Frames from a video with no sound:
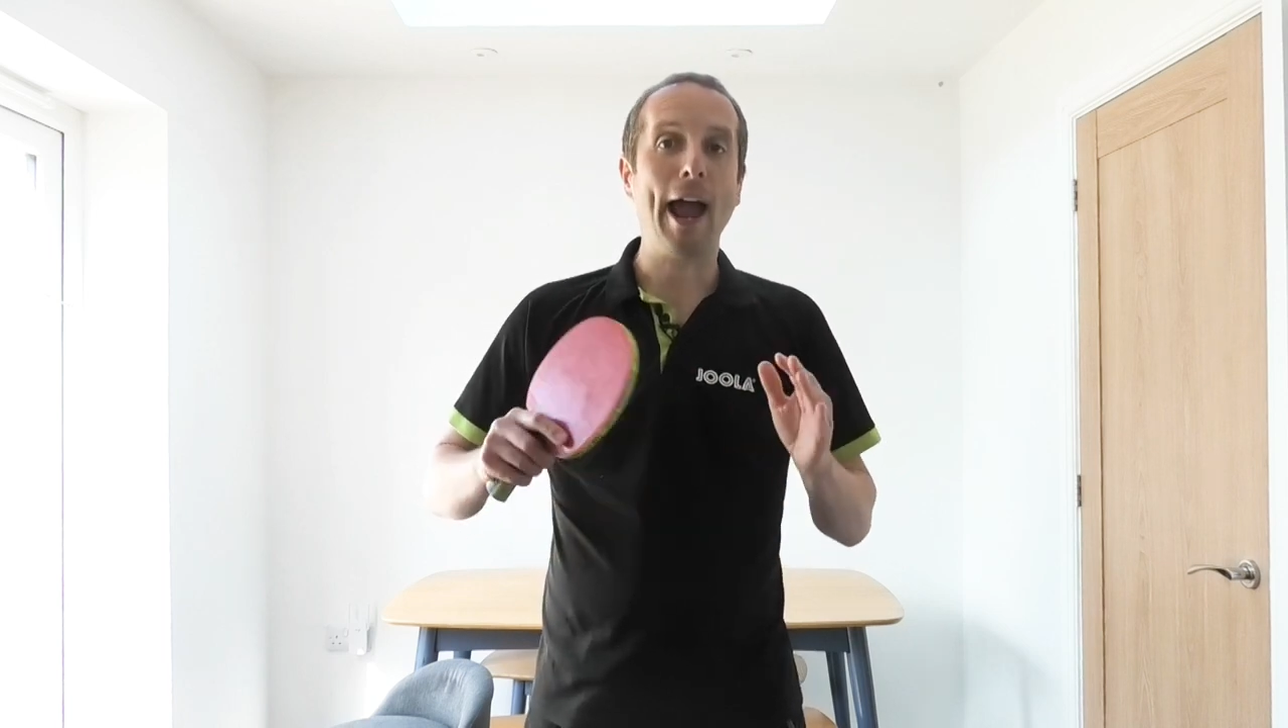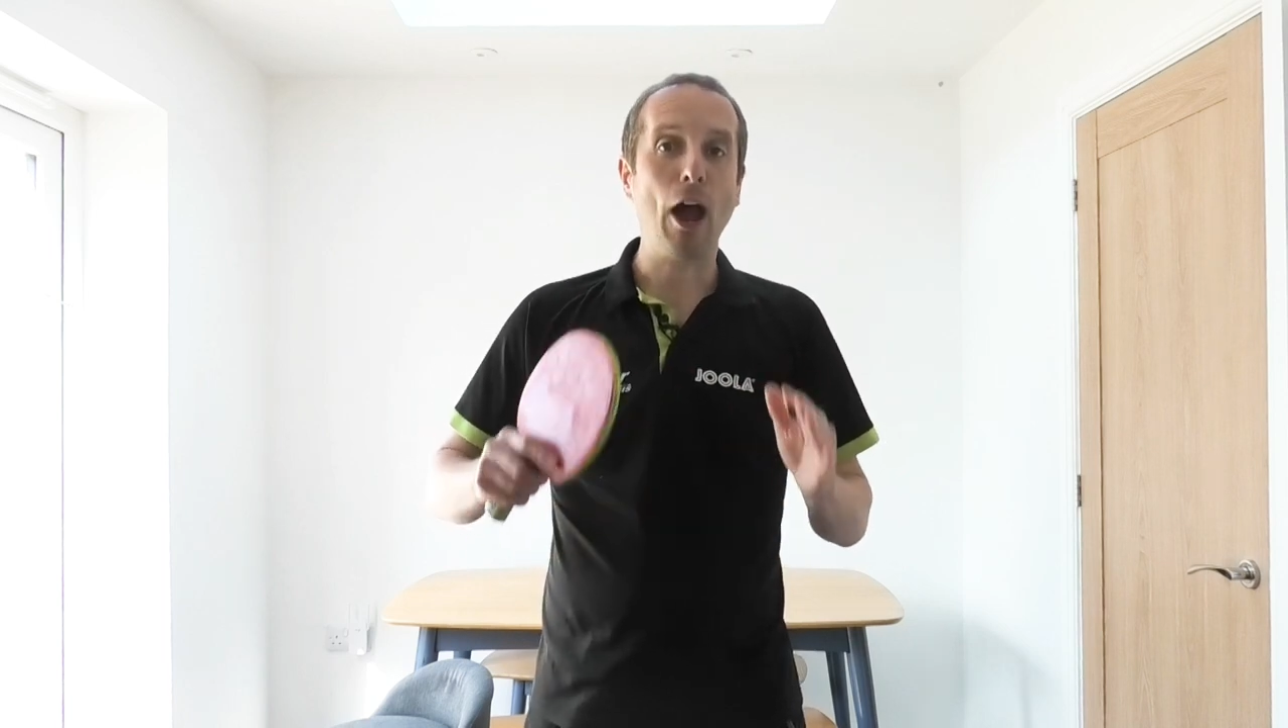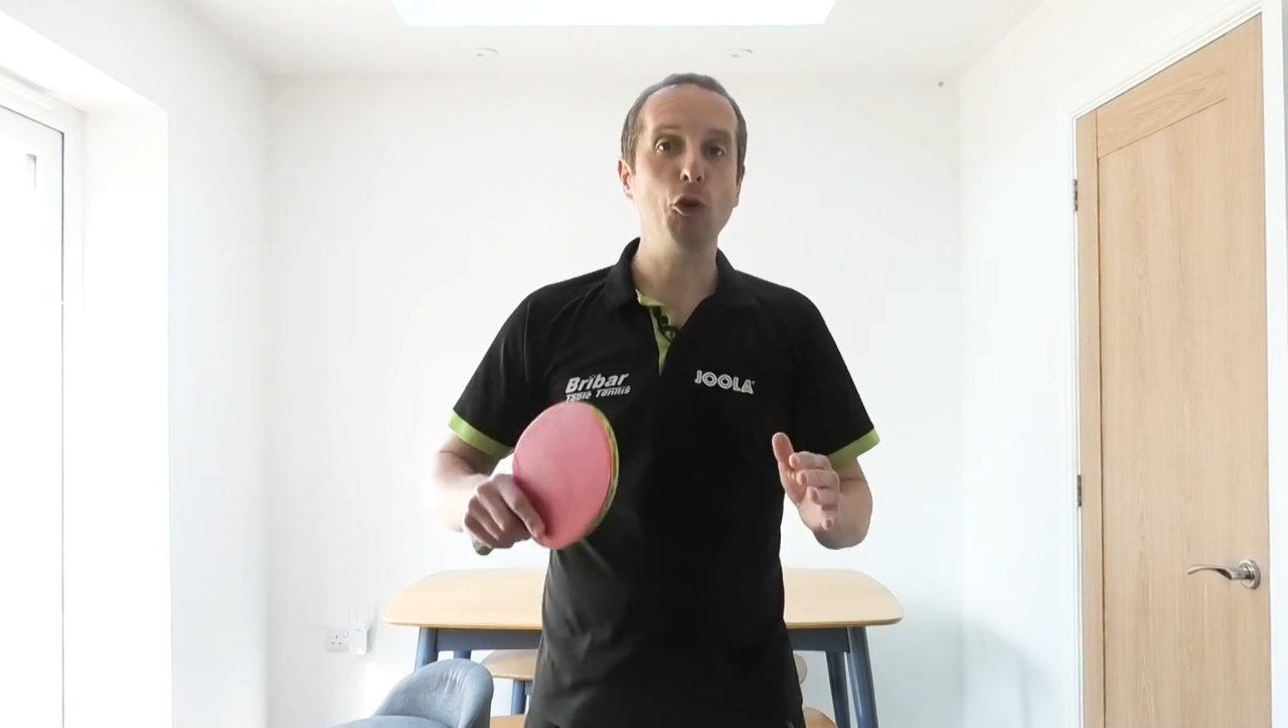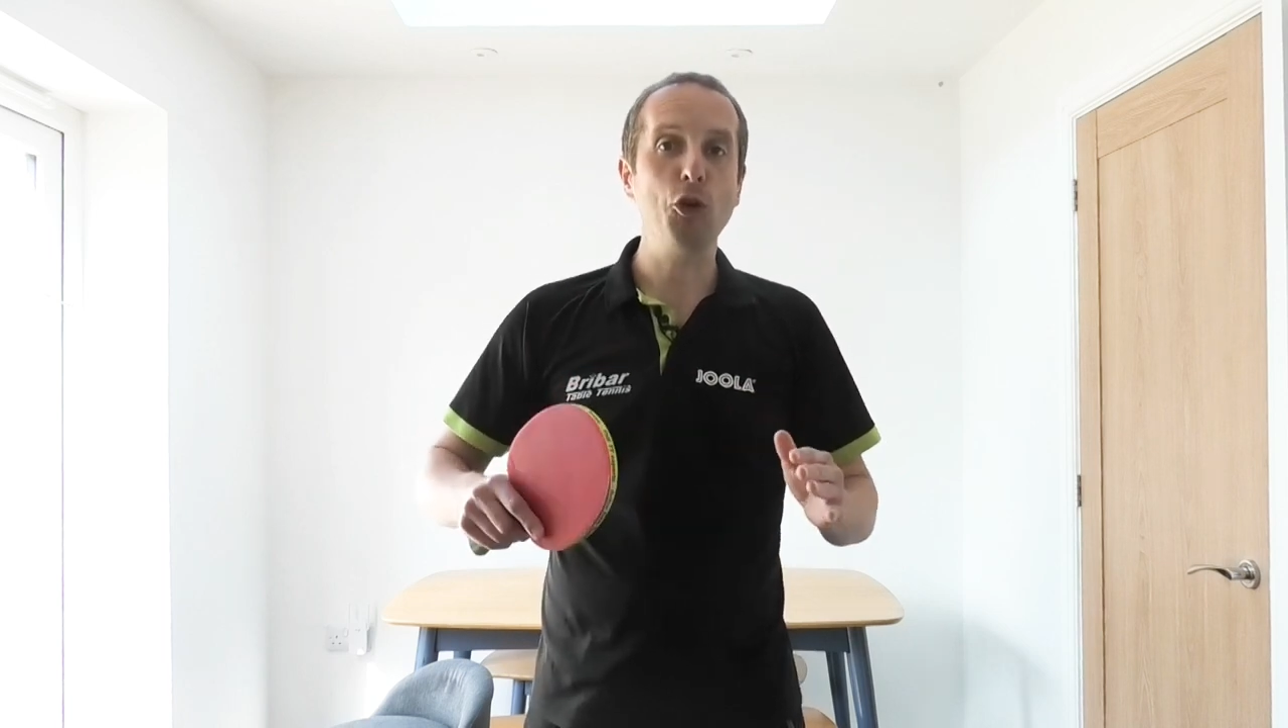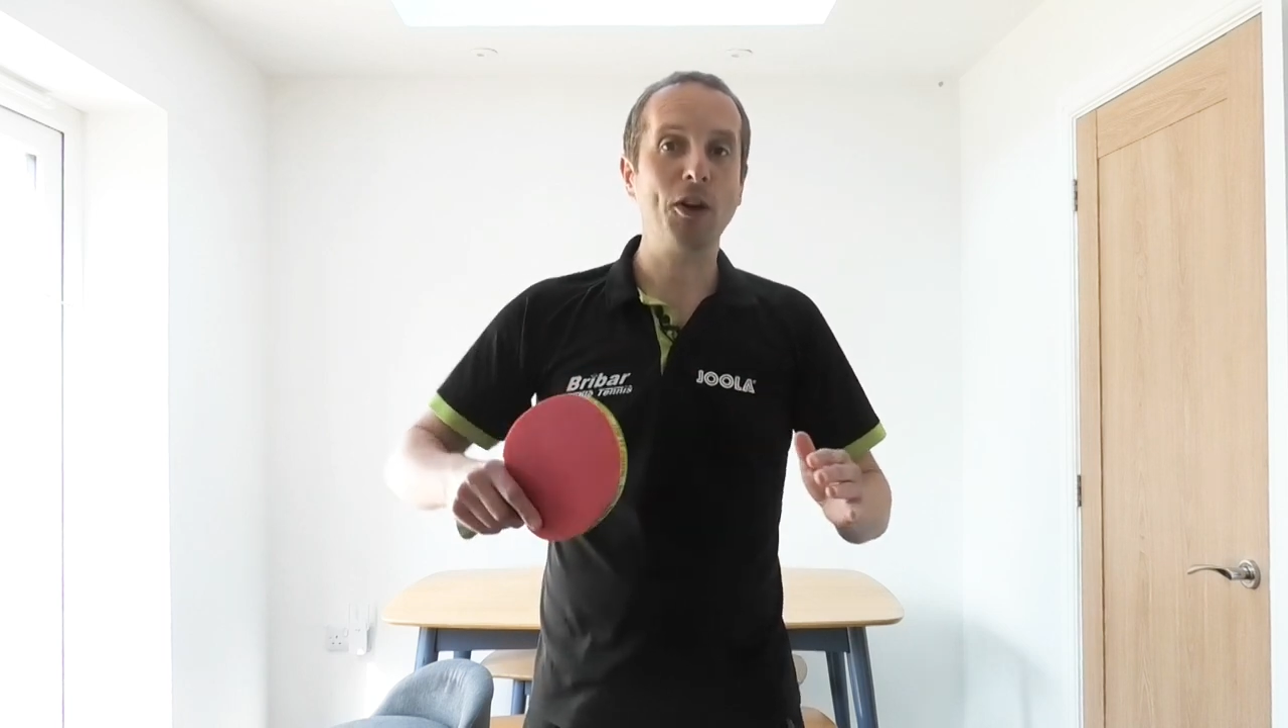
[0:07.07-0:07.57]

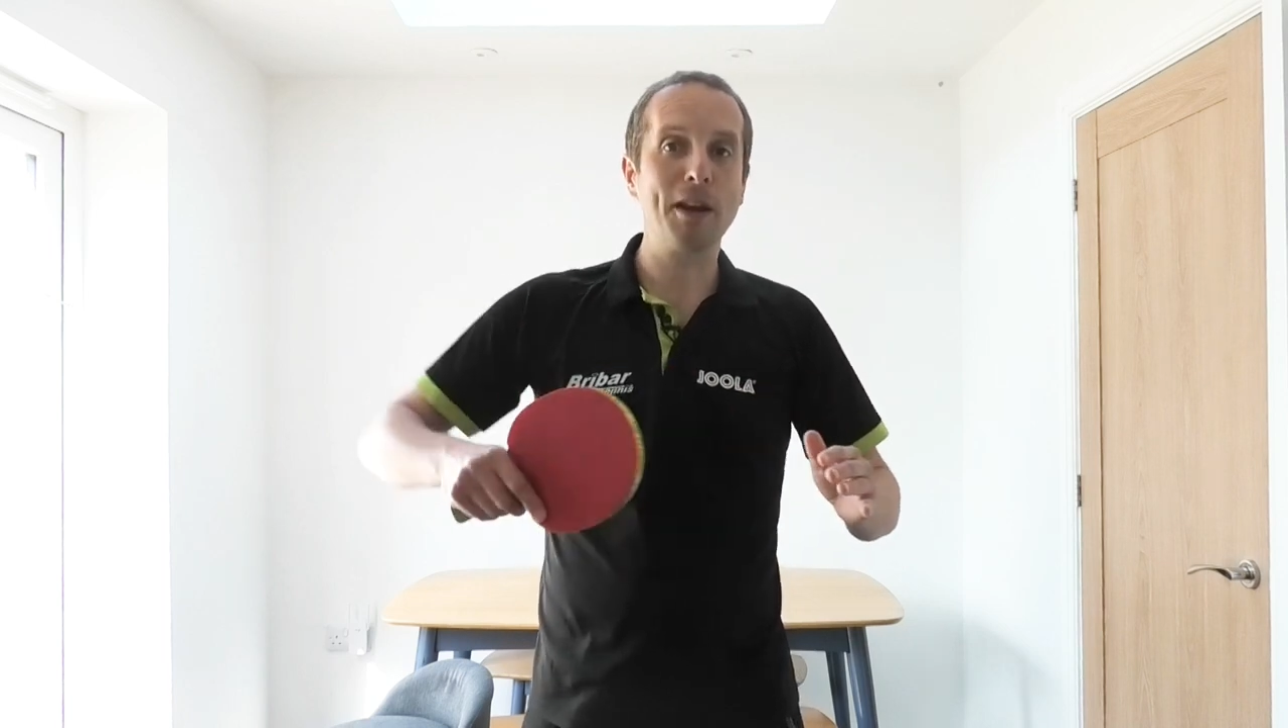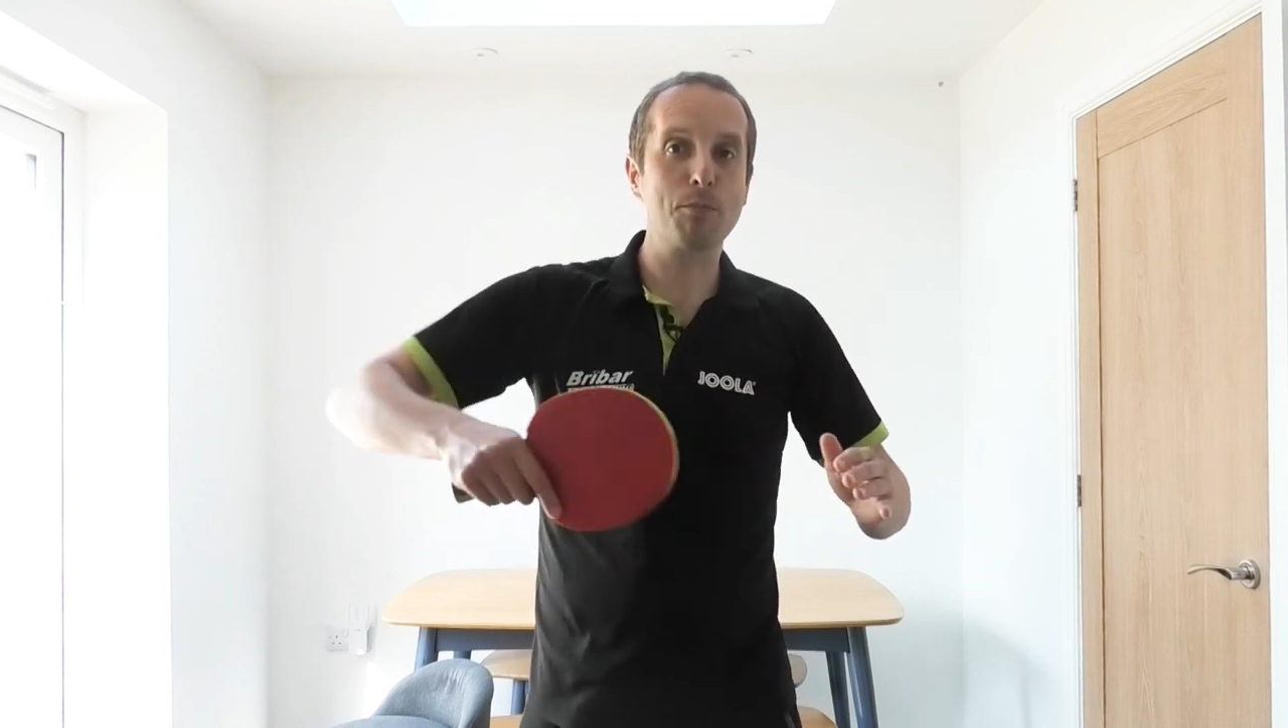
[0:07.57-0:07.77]
how you can